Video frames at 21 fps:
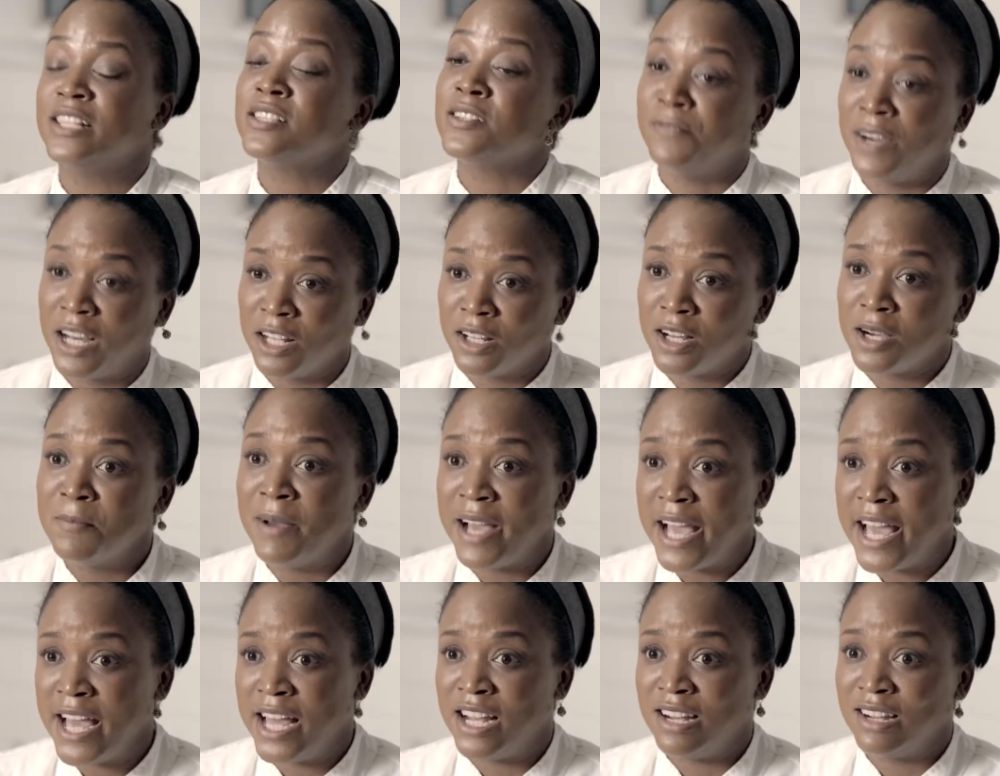they
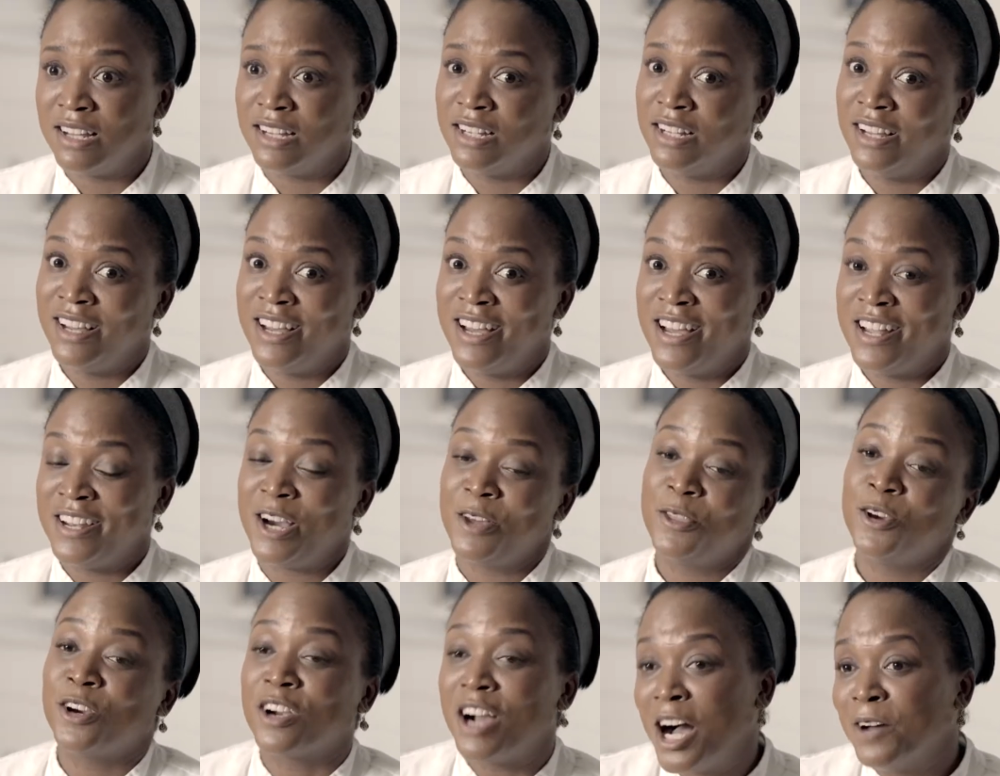develop, and
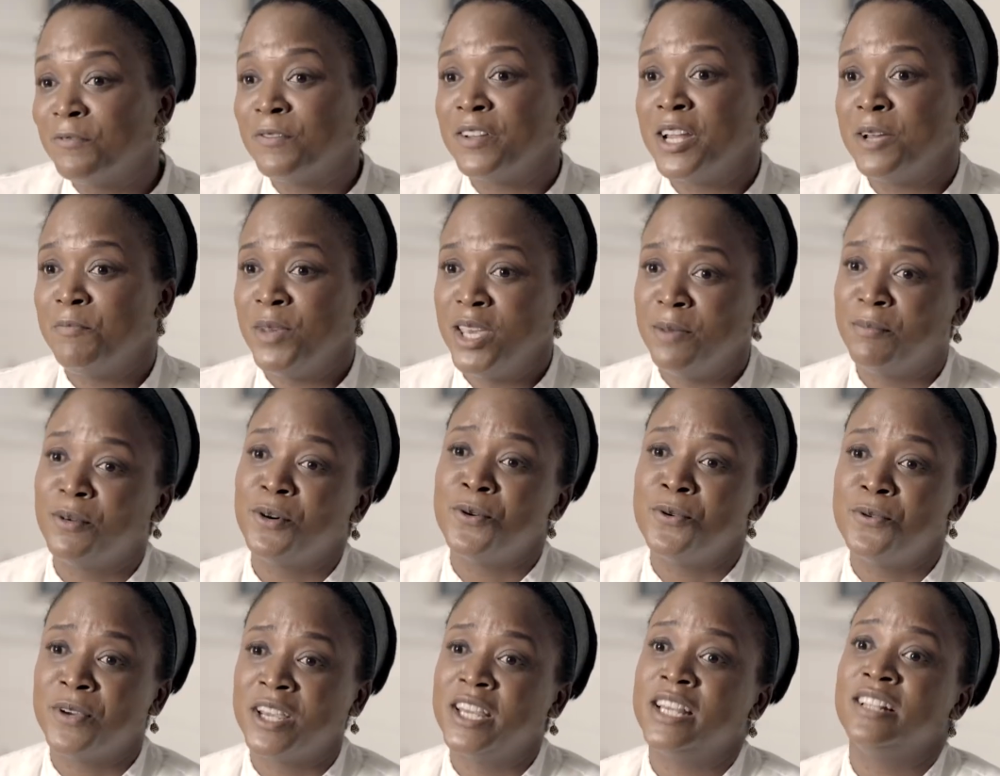now they're confident
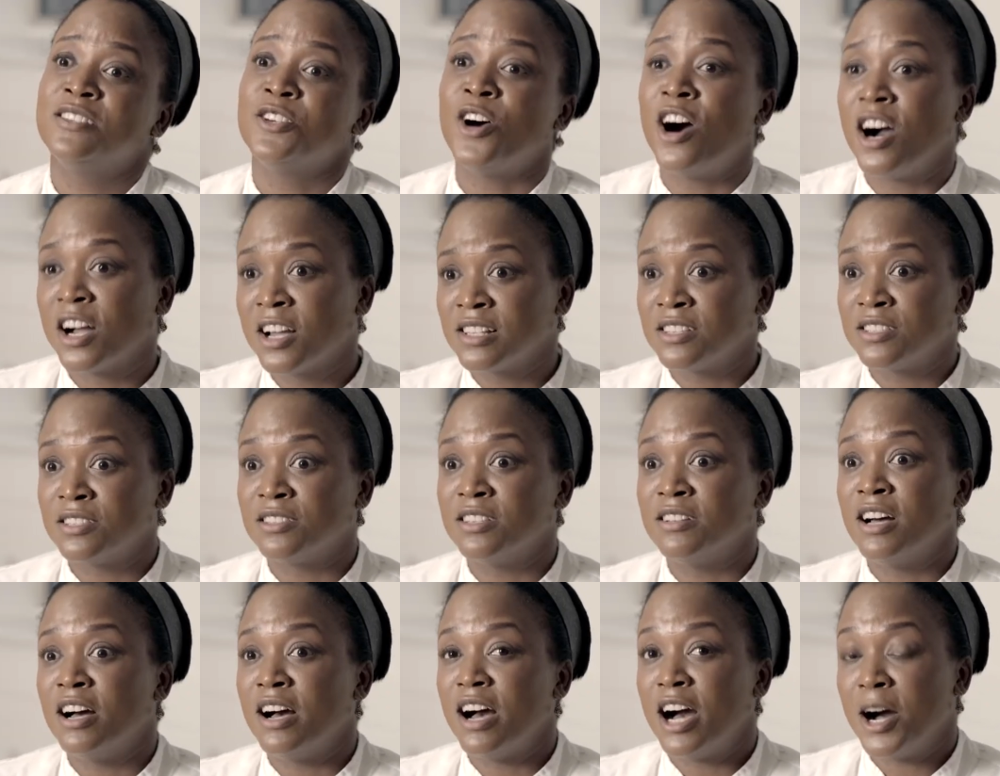people who can talk
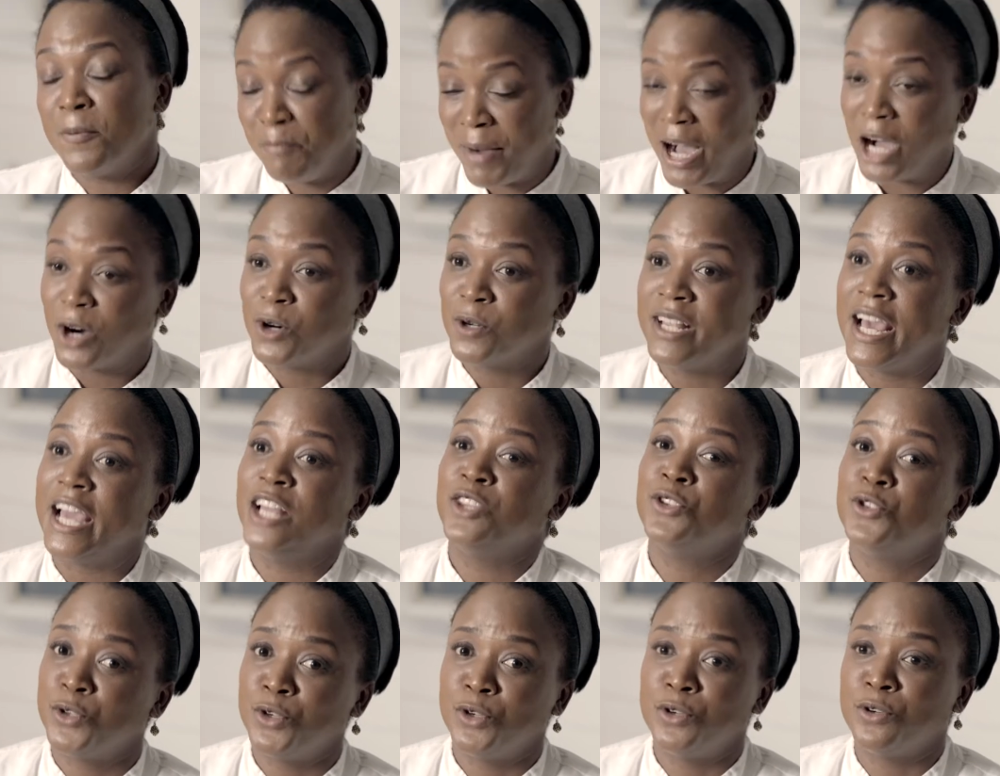about
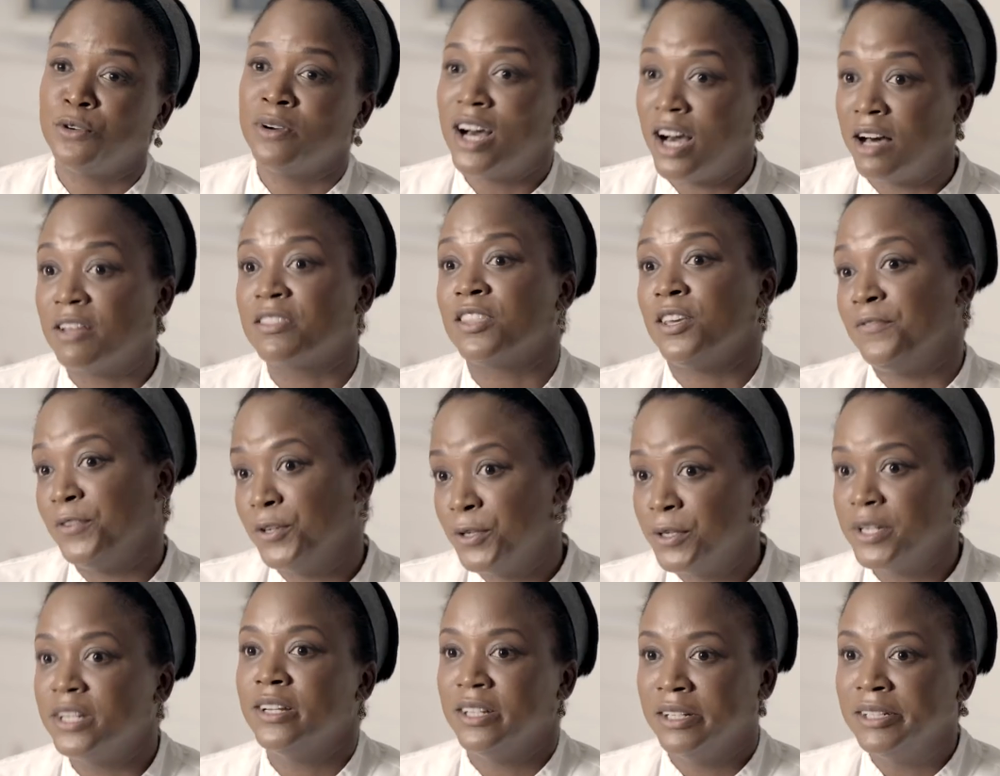and to healthy
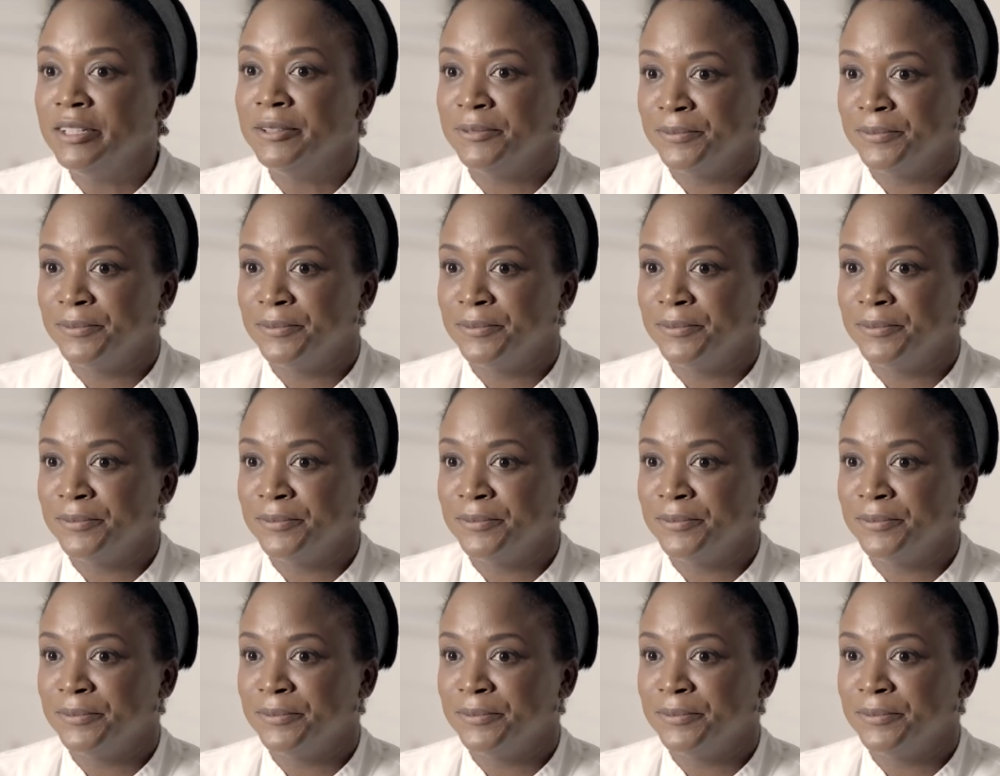food.